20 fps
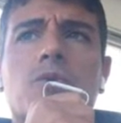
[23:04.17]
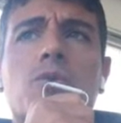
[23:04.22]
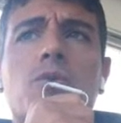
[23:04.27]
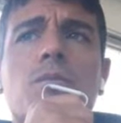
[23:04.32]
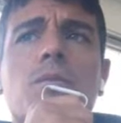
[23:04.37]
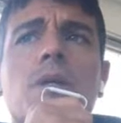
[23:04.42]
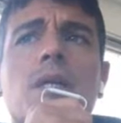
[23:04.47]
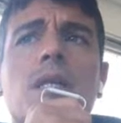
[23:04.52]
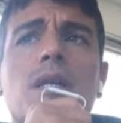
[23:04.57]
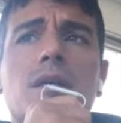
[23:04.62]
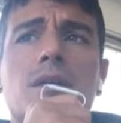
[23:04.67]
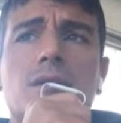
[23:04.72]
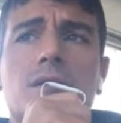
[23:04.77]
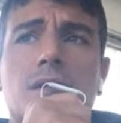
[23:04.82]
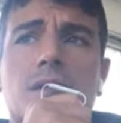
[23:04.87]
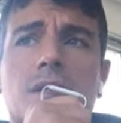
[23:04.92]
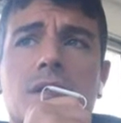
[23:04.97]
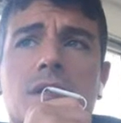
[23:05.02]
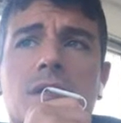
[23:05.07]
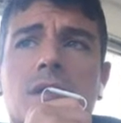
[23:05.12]
2
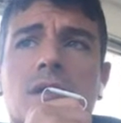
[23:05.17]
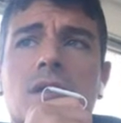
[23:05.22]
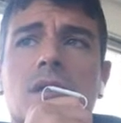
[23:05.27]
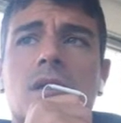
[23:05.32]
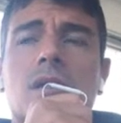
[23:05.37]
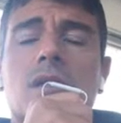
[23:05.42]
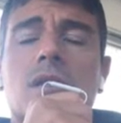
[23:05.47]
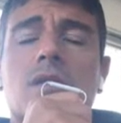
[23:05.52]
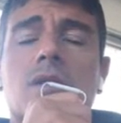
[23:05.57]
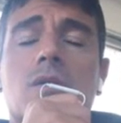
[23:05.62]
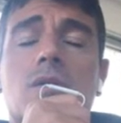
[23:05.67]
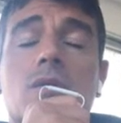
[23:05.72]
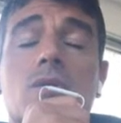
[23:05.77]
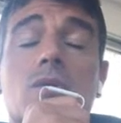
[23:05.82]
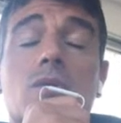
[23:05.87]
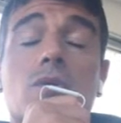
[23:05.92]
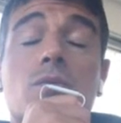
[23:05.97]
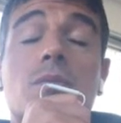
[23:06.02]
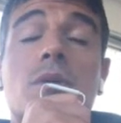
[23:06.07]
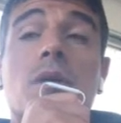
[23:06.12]
million
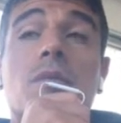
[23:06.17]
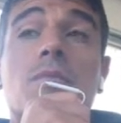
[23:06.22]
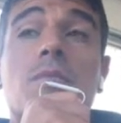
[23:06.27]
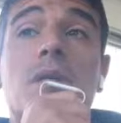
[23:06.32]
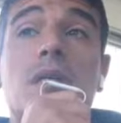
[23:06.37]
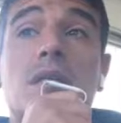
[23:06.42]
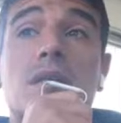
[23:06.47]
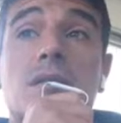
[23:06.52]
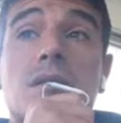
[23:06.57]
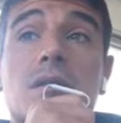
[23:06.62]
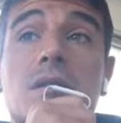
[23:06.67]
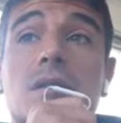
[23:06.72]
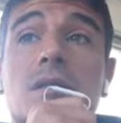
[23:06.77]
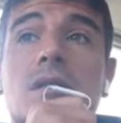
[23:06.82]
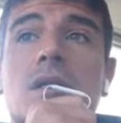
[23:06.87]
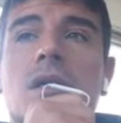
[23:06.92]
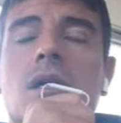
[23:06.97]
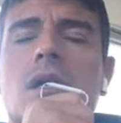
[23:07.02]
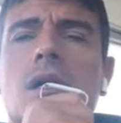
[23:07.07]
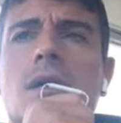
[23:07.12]
cubic
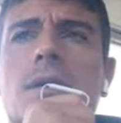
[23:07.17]
meters